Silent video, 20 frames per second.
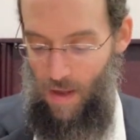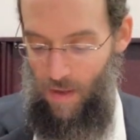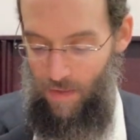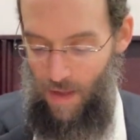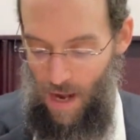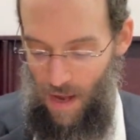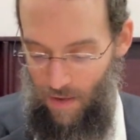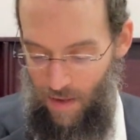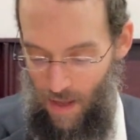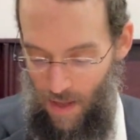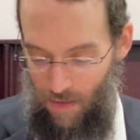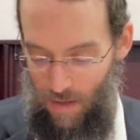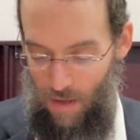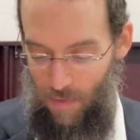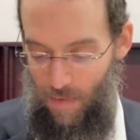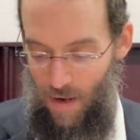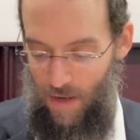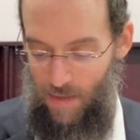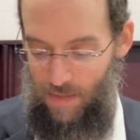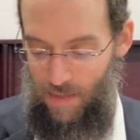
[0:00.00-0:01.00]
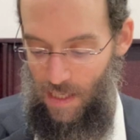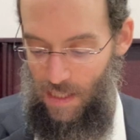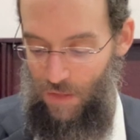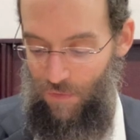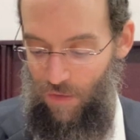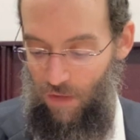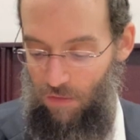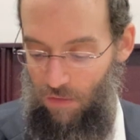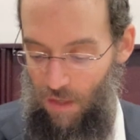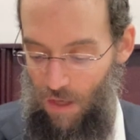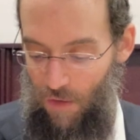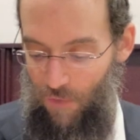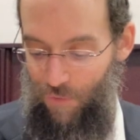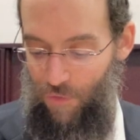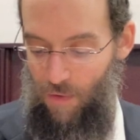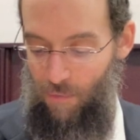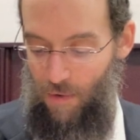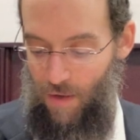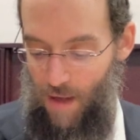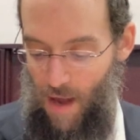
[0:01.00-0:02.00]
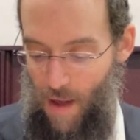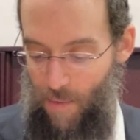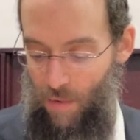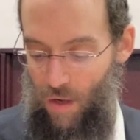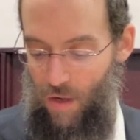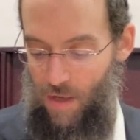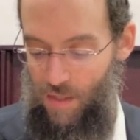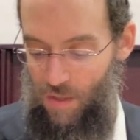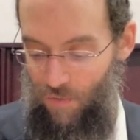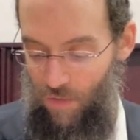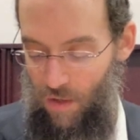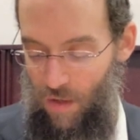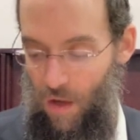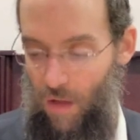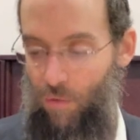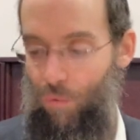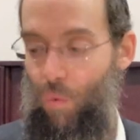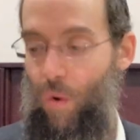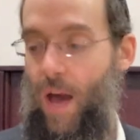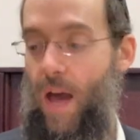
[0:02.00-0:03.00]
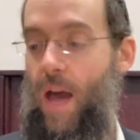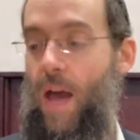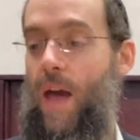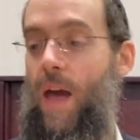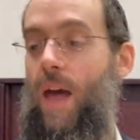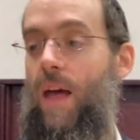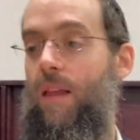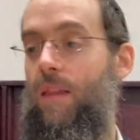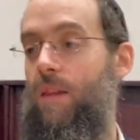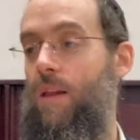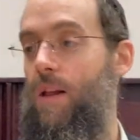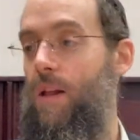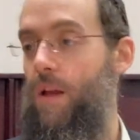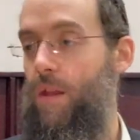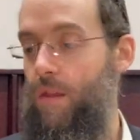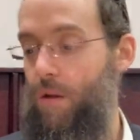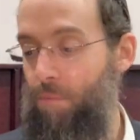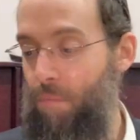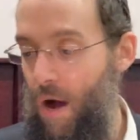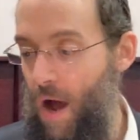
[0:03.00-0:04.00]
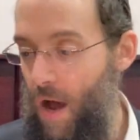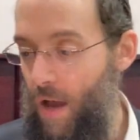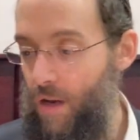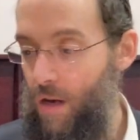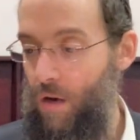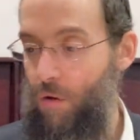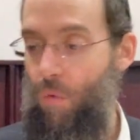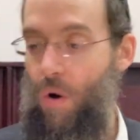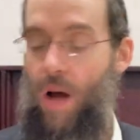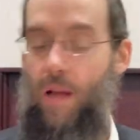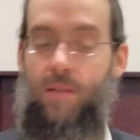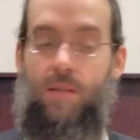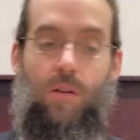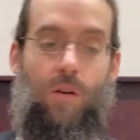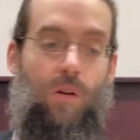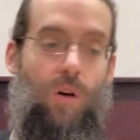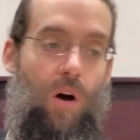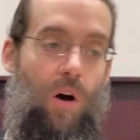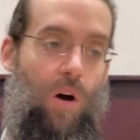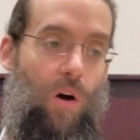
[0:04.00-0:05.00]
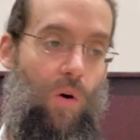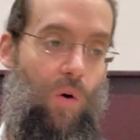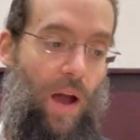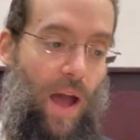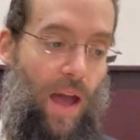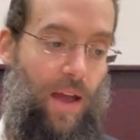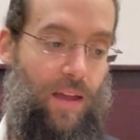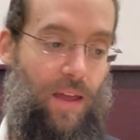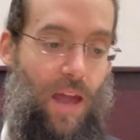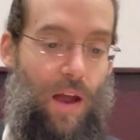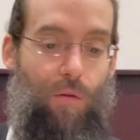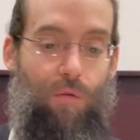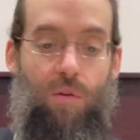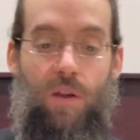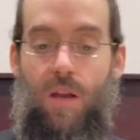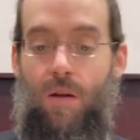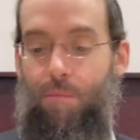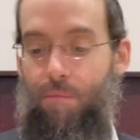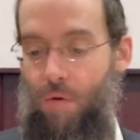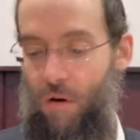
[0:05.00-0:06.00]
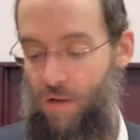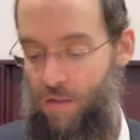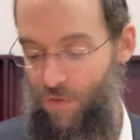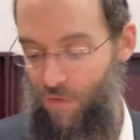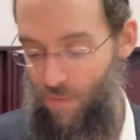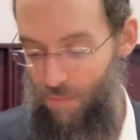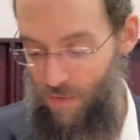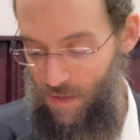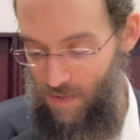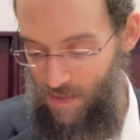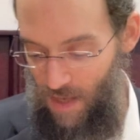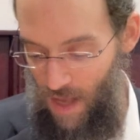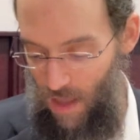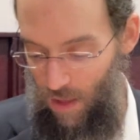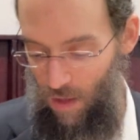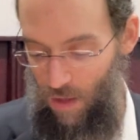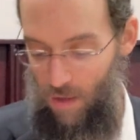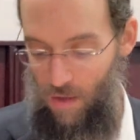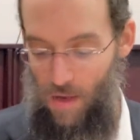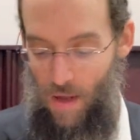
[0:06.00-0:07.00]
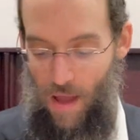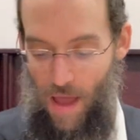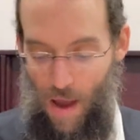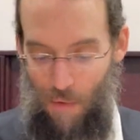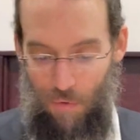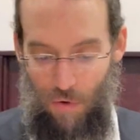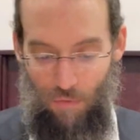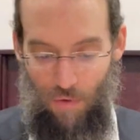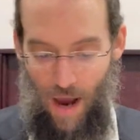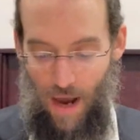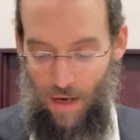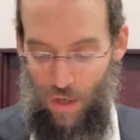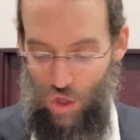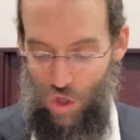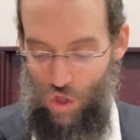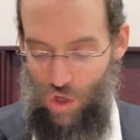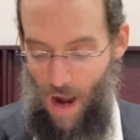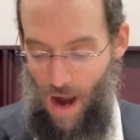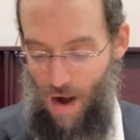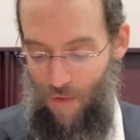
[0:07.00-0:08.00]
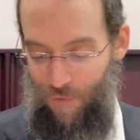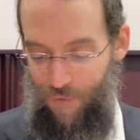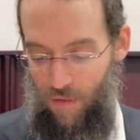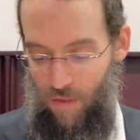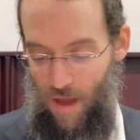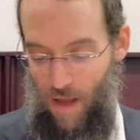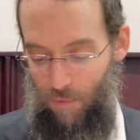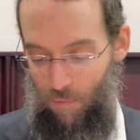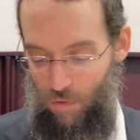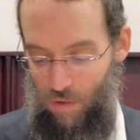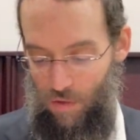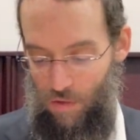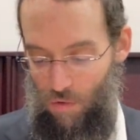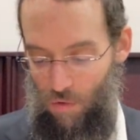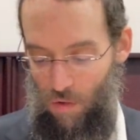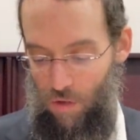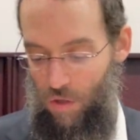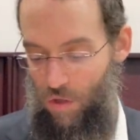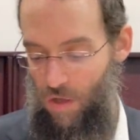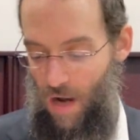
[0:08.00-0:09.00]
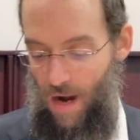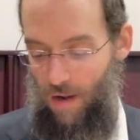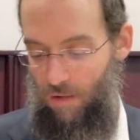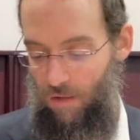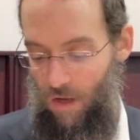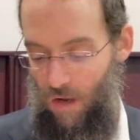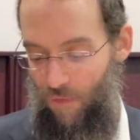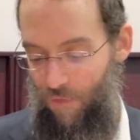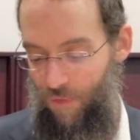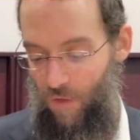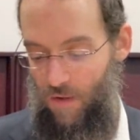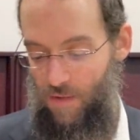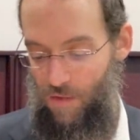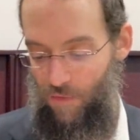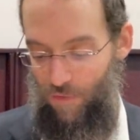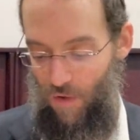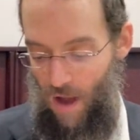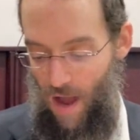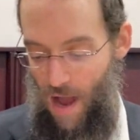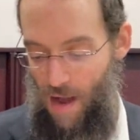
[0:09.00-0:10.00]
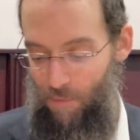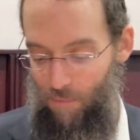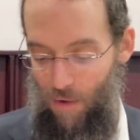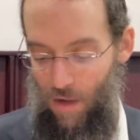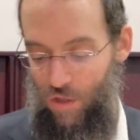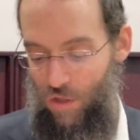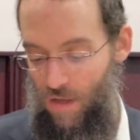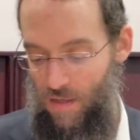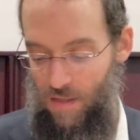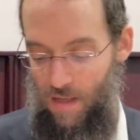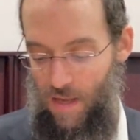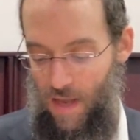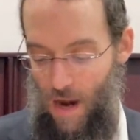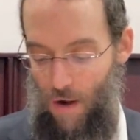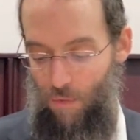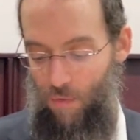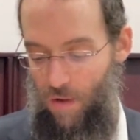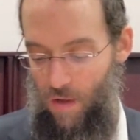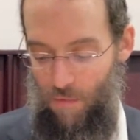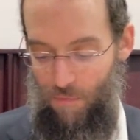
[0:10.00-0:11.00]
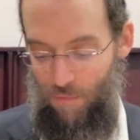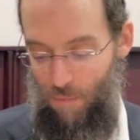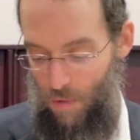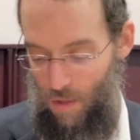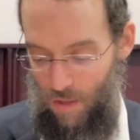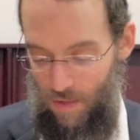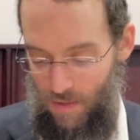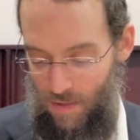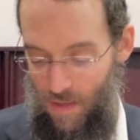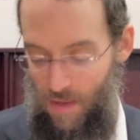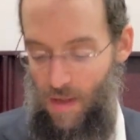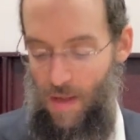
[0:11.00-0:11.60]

Now again, the Gemara says v'tirfe kasvinon. When the buyer wants to go and get reimbursed from the seller, and we write a shtar for that, which is called a shtar tirfe. So for how much does he get reimbursed?